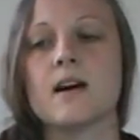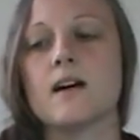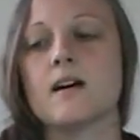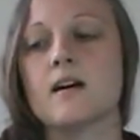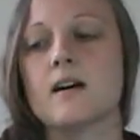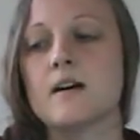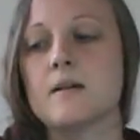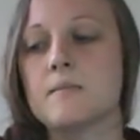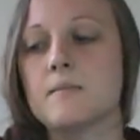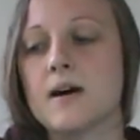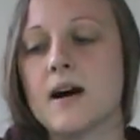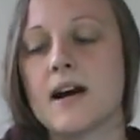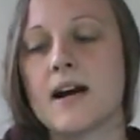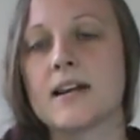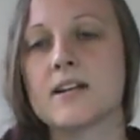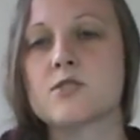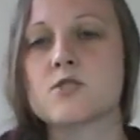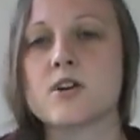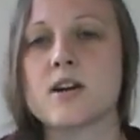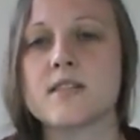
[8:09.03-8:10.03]

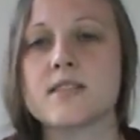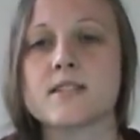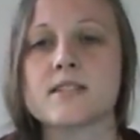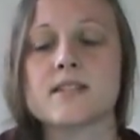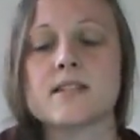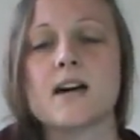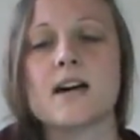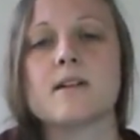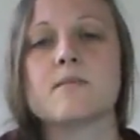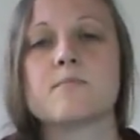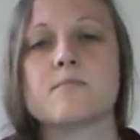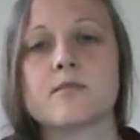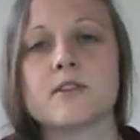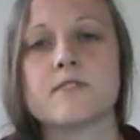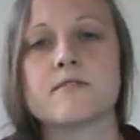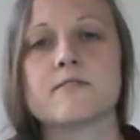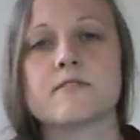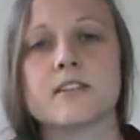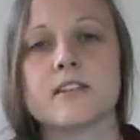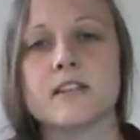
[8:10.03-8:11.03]
I tried this diet
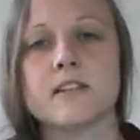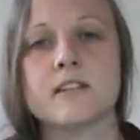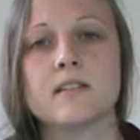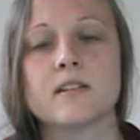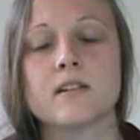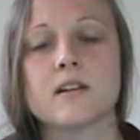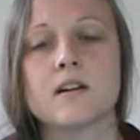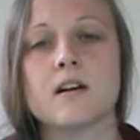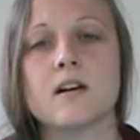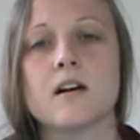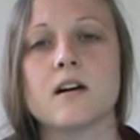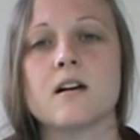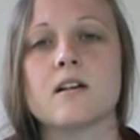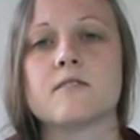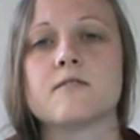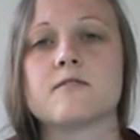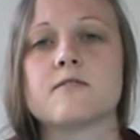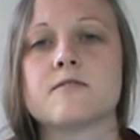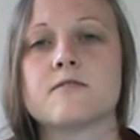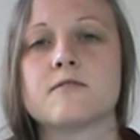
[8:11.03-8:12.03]
briefly a